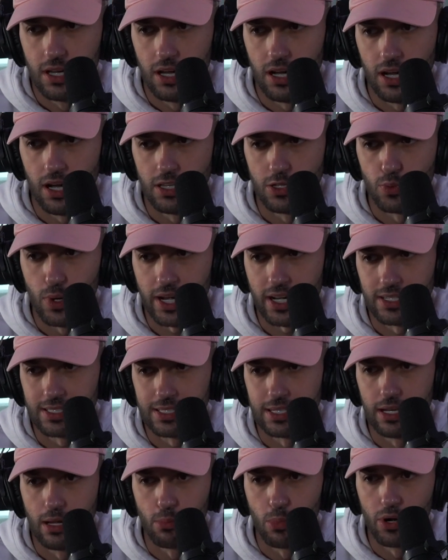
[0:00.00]
The record's
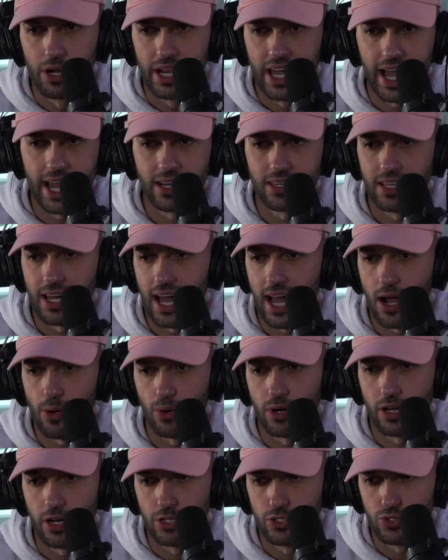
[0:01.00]
at number 9 on the Hot
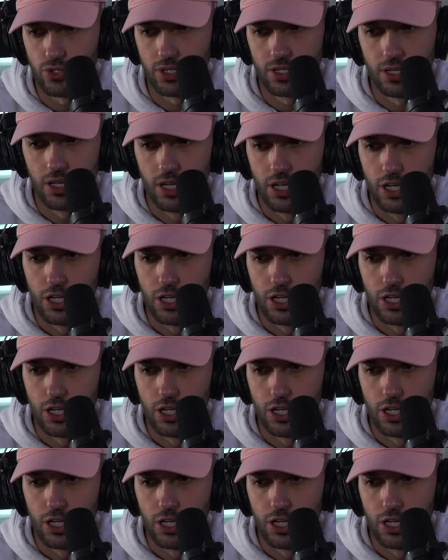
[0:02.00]
100.